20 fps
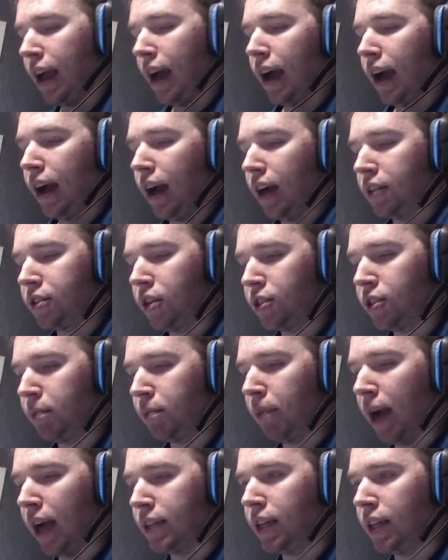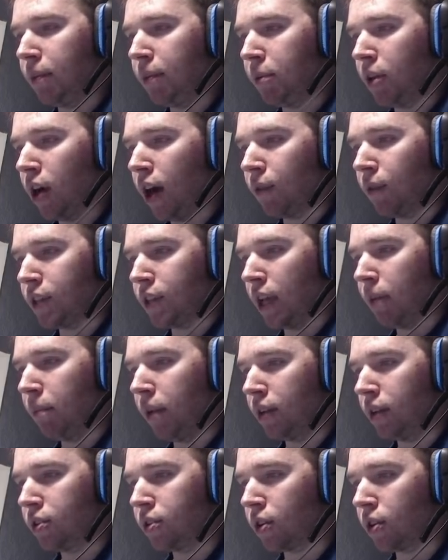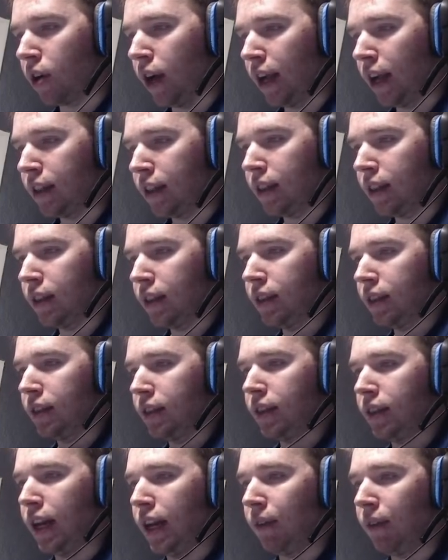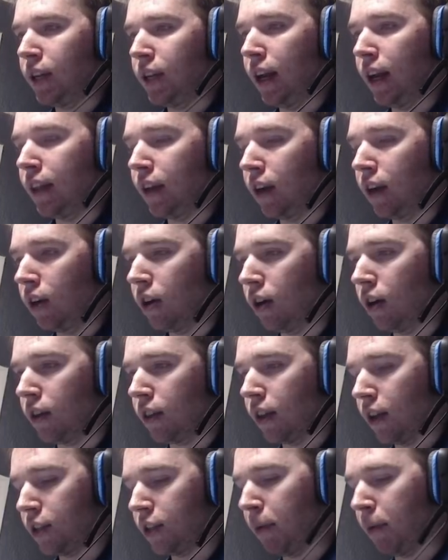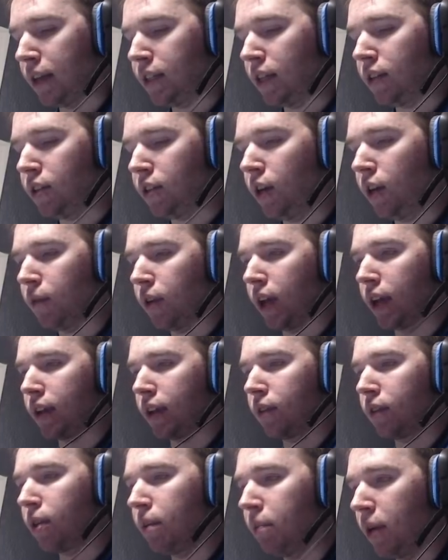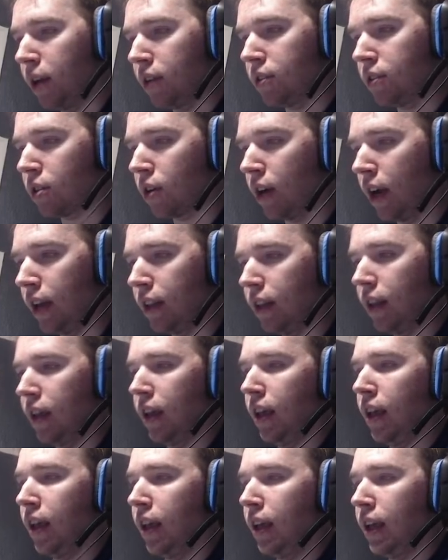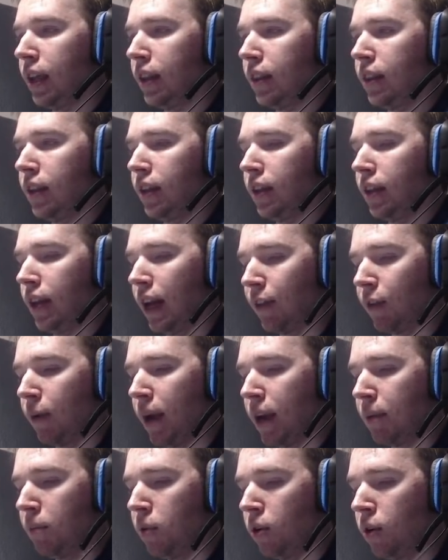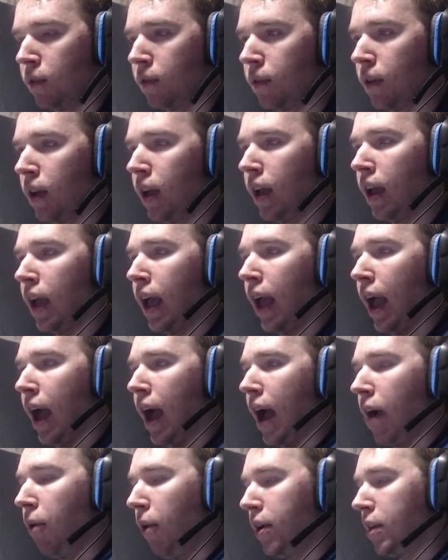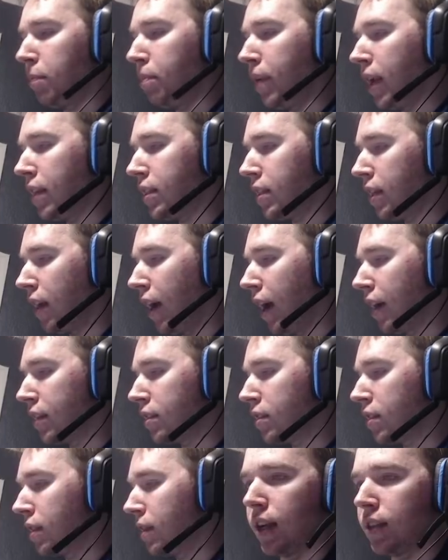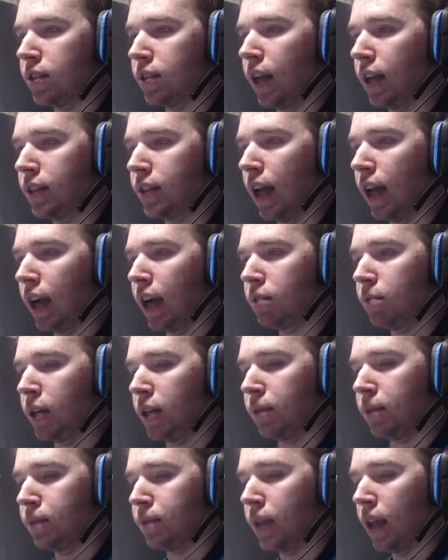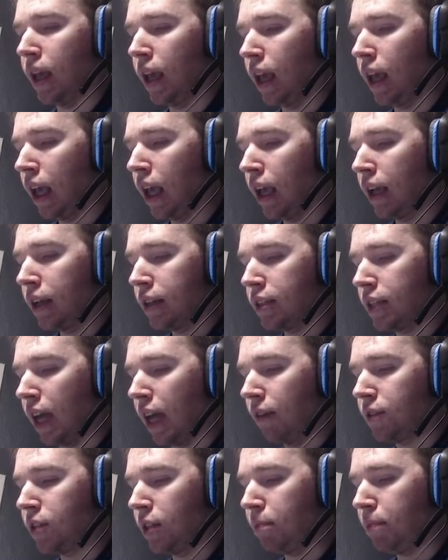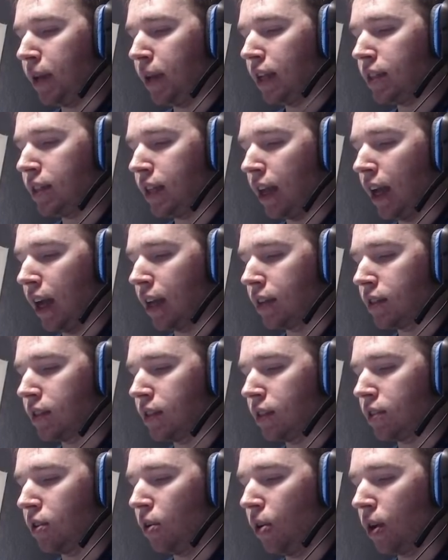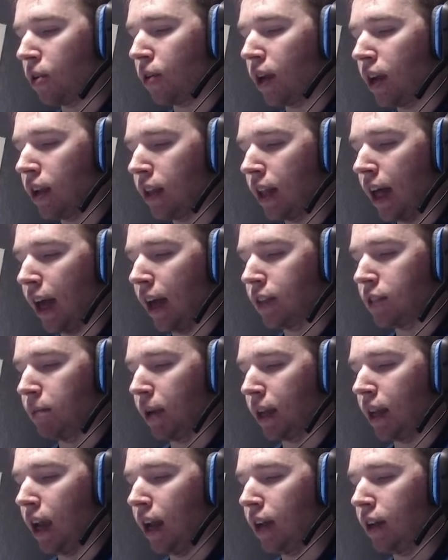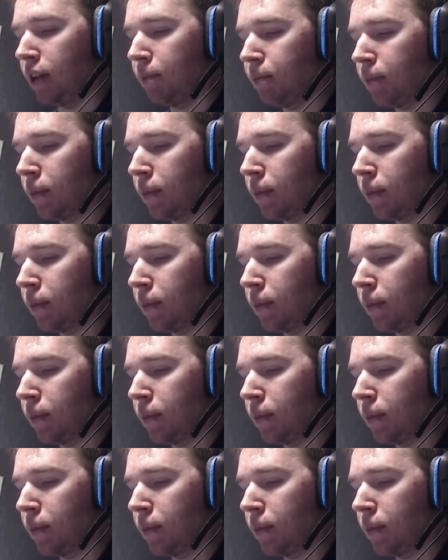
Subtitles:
I was seriously by TWR for 10 minutes straight. They never did anything at all. I was by TTU for like 3 minutes straight. They never made a move. I went to BTS. They attacked me. So obviously BTS is the only real alliance in my kingdom.